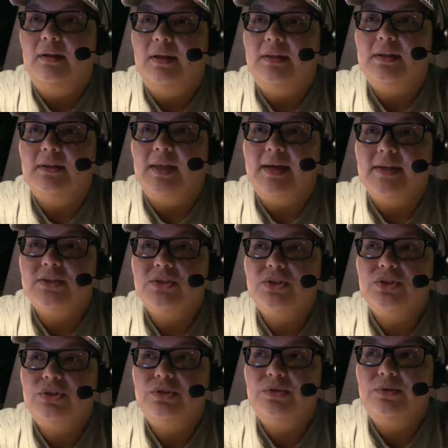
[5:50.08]
In the last
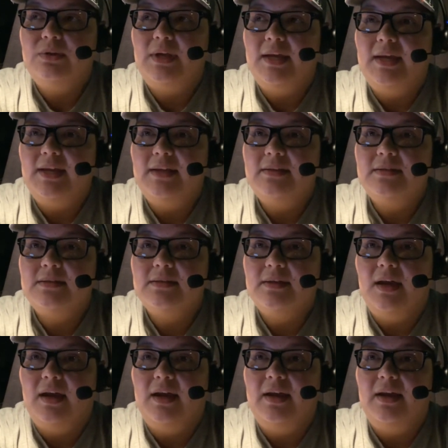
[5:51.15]
2 days,
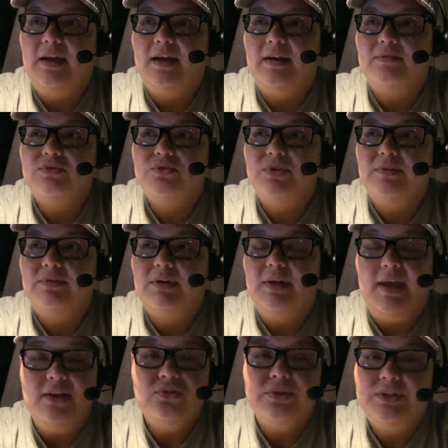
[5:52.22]
I have driven,
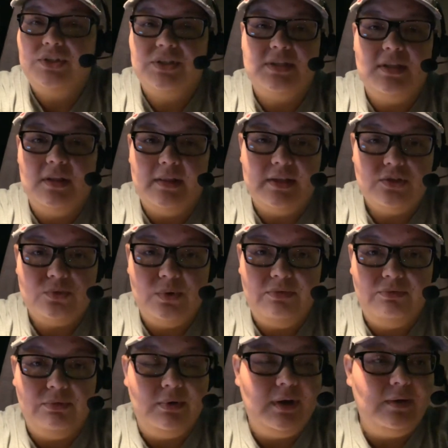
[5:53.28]
actually just in the last
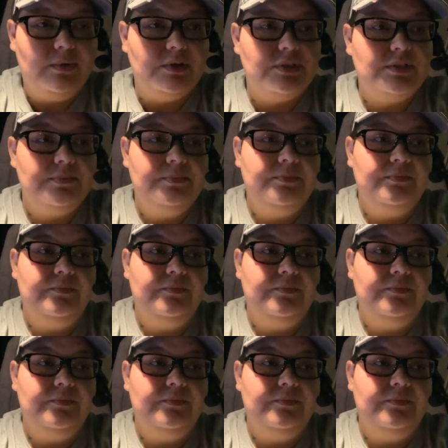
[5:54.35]
24 hours,